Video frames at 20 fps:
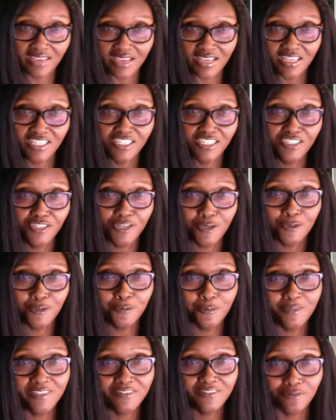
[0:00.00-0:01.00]

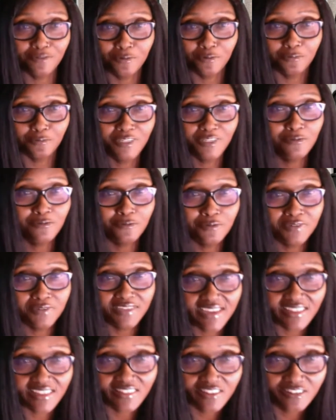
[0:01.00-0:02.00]
we grew
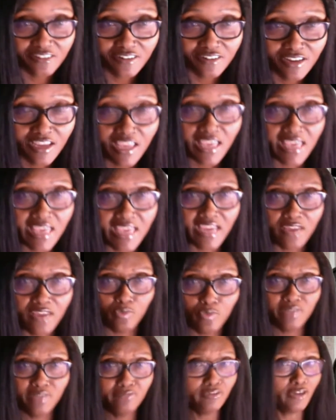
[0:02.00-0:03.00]
together, and
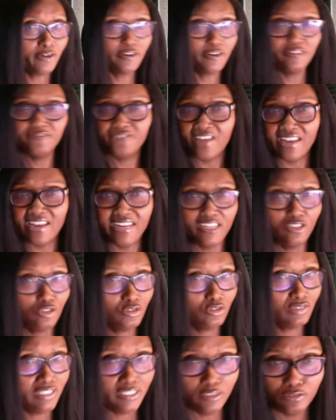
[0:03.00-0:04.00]
we've learned financial
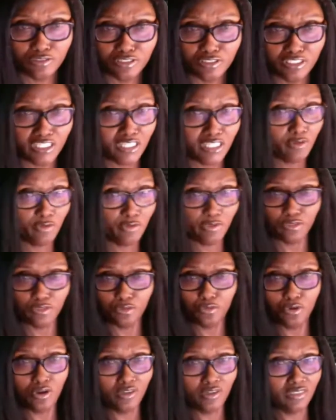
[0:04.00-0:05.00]
literacy. We went
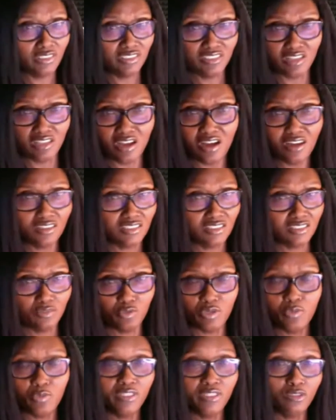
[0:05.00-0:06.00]
through all the stocks, and we
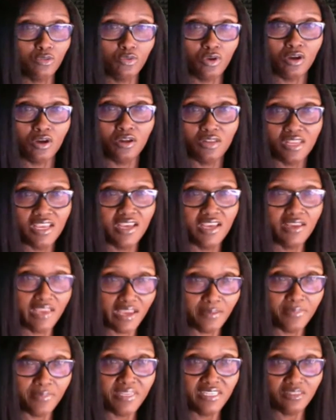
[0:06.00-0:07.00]
went through
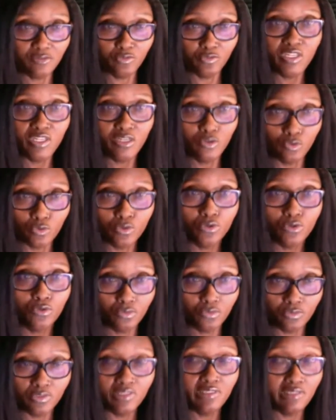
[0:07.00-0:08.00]

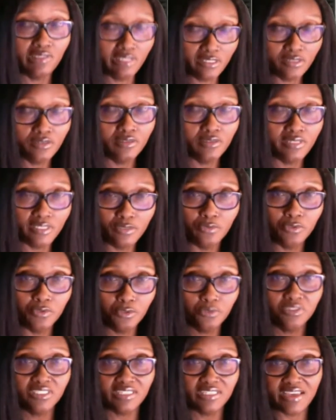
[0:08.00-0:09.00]
we literally grew
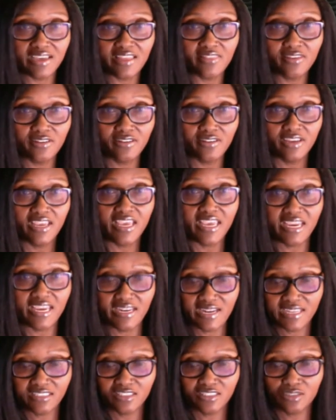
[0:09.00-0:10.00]
together, and
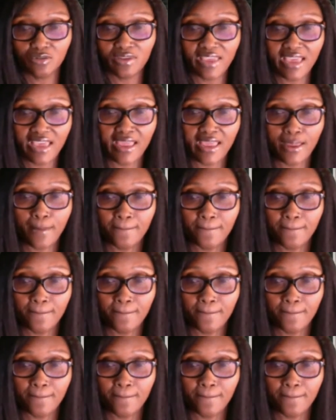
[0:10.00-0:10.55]
that's okay.